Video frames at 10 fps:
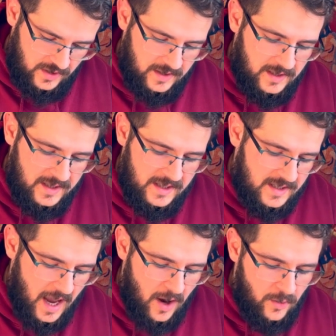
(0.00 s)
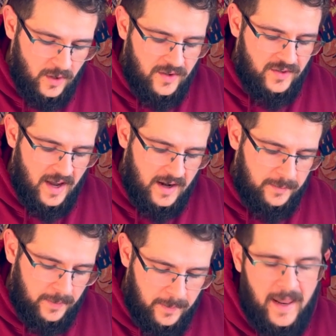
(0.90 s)
This is how they are
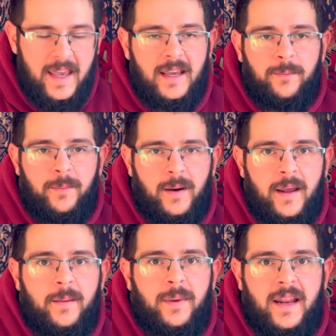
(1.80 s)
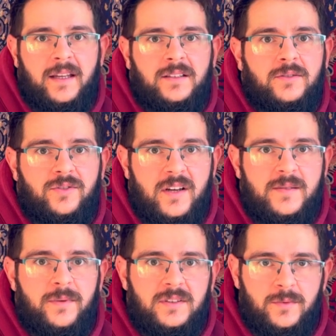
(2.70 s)
planning to
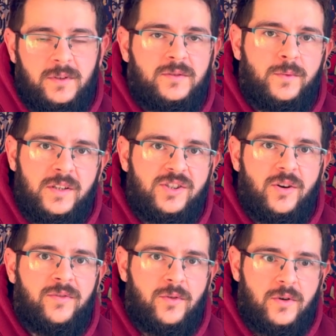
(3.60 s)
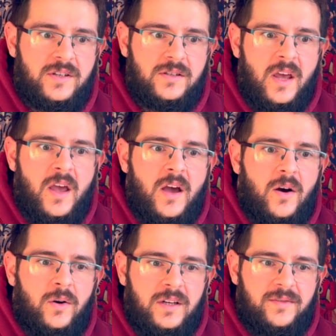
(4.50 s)
transport the wand, which of course
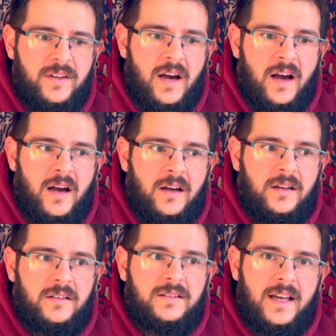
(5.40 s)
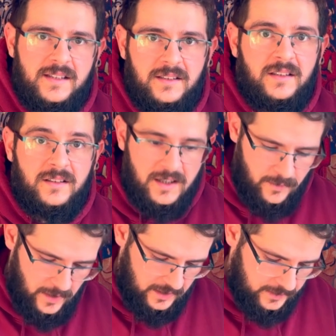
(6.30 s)
Olivia doesn't agree with.